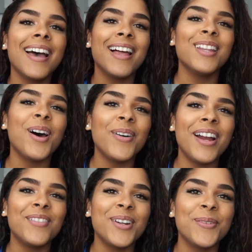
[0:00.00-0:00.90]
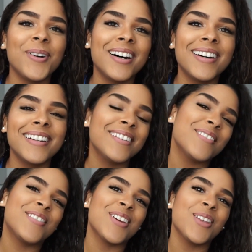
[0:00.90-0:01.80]
Hello
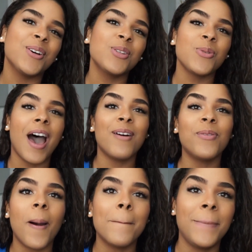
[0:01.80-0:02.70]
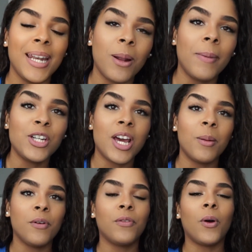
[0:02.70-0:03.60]
everyone. For those who have been on my
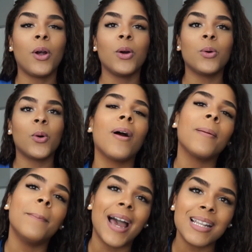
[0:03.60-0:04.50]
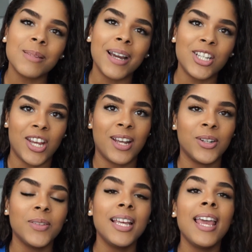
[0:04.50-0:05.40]
channel before, or welcome back to my
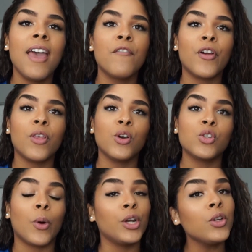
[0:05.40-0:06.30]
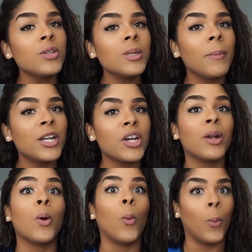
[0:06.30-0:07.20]
channel. For those who are new to my
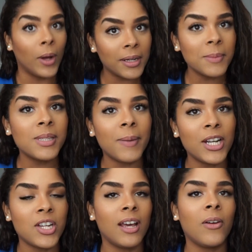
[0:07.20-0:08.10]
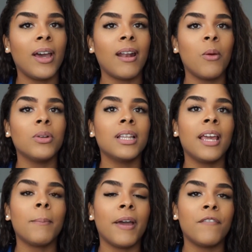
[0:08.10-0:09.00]
channel, welcome to my channel, and I will
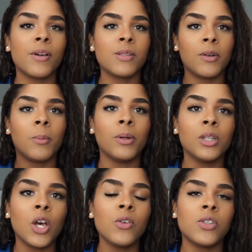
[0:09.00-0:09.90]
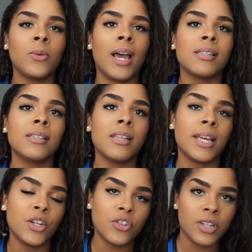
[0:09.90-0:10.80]
link my first video below so you guys can see
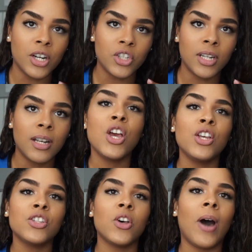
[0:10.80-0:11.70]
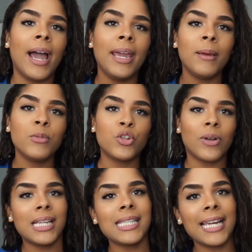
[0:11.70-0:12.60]
the introduction. So I am
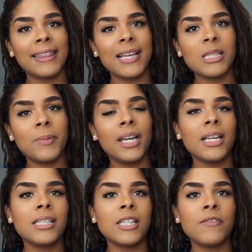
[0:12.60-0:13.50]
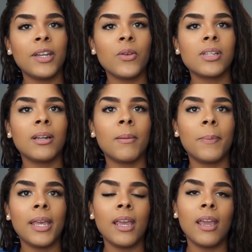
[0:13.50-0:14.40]
dressed like this because this video is going to
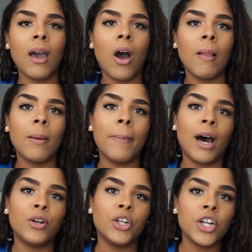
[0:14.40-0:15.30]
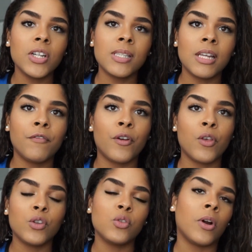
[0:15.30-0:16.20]
be all about nursing. For
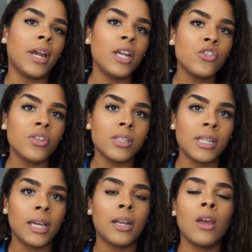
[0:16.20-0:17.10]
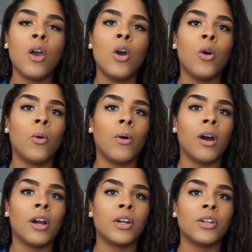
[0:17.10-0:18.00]
those who are interested, who
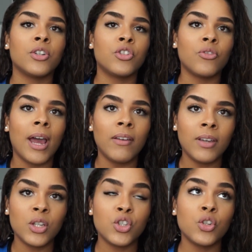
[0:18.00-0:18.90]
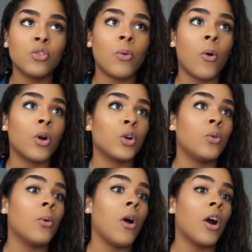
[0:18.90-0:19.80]
are striving to, or
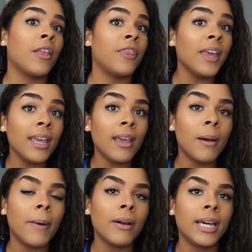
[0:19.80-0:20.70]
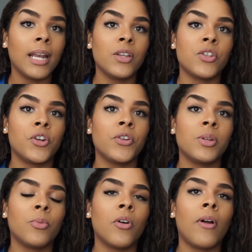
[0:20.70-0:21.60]
who are thinking about getting into the
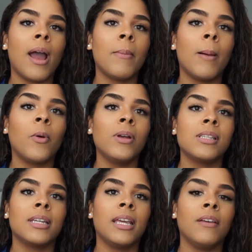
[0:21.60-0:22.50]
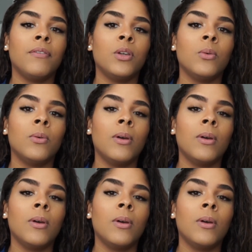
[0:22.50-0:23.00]
nursing program, I'm going to give you